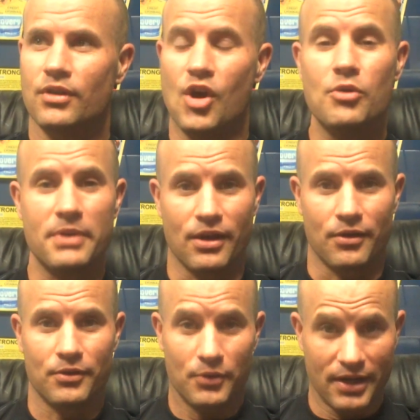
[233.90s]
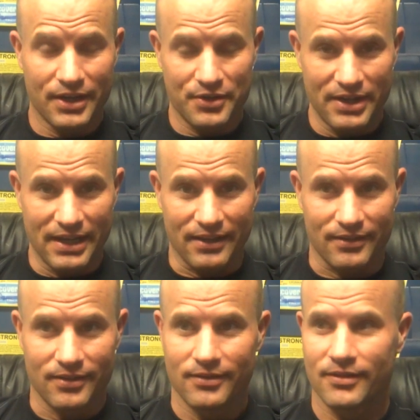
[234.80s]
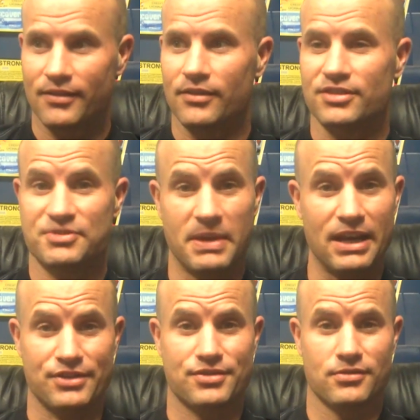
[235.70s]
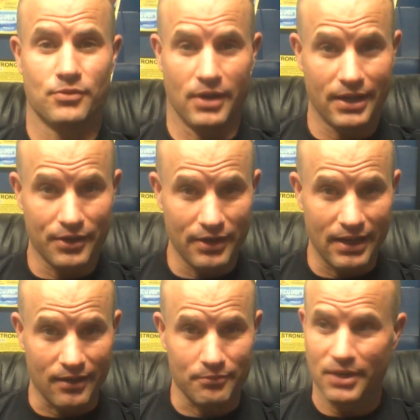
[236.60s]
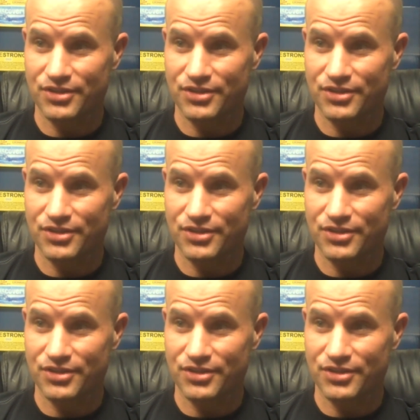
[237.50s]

Oatmeal, 1 ingredient. Spinach, 1 ingredient.